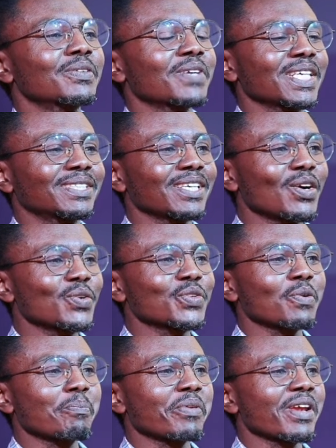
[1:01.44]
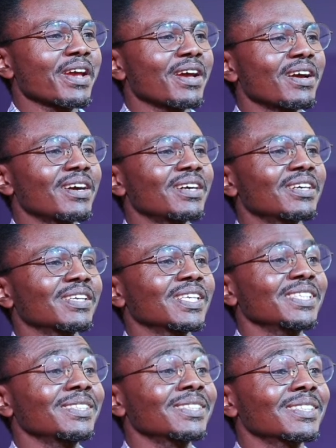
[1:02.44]
write down your prayer
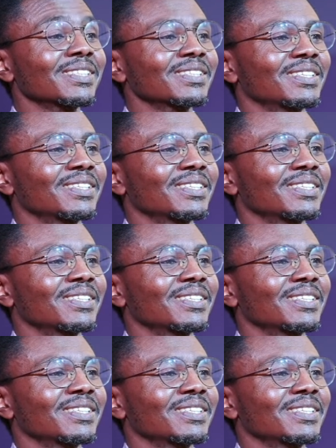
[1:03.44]
list?